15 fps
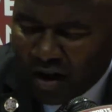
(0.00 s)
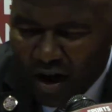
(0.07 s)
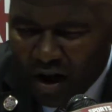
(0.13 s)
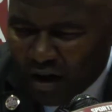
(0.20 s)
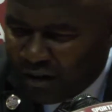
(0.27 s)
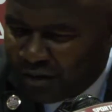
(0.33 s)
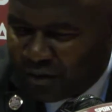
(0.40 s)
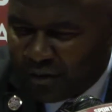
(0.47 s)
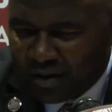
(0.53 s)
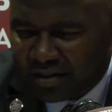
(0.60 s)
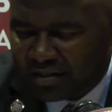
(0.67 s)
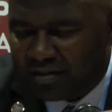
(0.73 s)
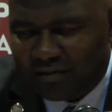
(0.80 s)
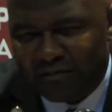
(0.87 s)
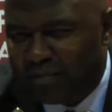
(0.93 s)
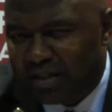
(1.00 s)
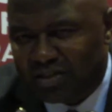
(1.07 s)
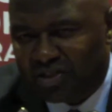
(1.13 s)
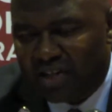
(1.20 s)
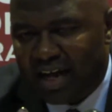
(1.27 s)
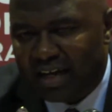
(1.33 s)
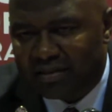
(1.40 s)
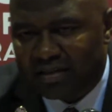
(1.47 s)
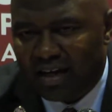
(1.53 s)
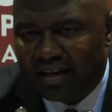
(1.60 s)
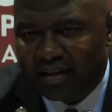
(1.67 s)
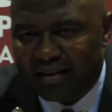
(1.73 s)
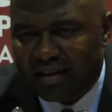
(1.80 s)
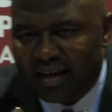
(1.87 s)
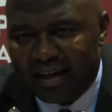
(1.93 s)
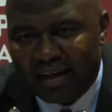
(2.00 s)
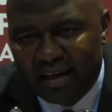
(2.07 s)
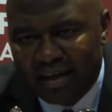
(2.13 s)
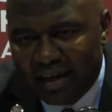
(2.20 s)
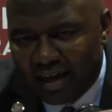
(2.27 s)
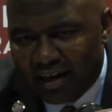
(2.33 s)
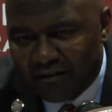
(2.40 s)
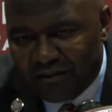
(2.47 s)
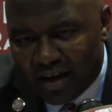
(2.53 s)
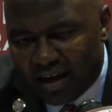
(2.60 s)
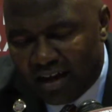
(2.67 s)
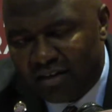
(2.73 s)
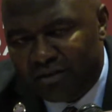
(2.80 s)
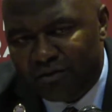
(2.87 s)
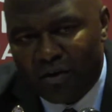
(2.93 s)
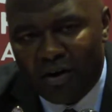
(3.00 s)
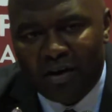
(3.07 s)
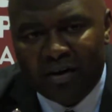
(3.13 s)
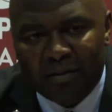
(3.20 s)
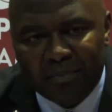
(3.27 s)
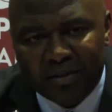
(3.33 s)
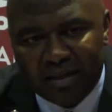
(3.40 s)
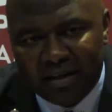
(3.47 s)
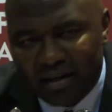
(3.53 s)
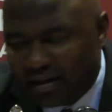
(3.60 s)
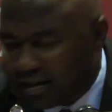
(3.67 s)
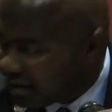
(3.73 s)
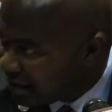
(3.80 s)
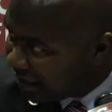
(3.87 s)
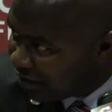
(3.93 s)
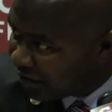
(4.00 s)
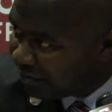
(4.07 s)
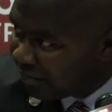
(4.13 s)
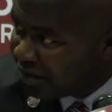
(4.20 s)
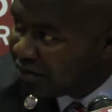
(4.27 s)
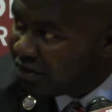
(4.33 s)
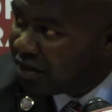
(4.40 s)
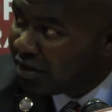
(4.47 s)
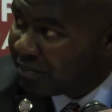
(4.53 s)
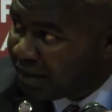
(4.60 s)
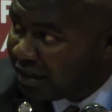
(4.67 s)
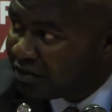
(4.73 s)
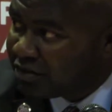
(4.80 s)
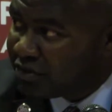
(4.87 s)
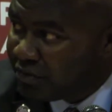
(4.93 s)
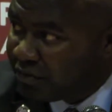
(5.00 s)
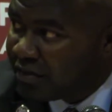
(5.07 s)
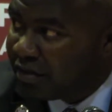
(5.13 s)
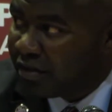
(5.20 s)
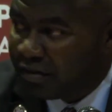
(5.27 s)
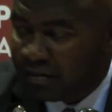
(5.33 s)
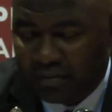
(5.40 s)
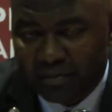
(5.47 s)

All the greats have missed shots like that. And if I had to draw it up again, he'd be the young man shooting it.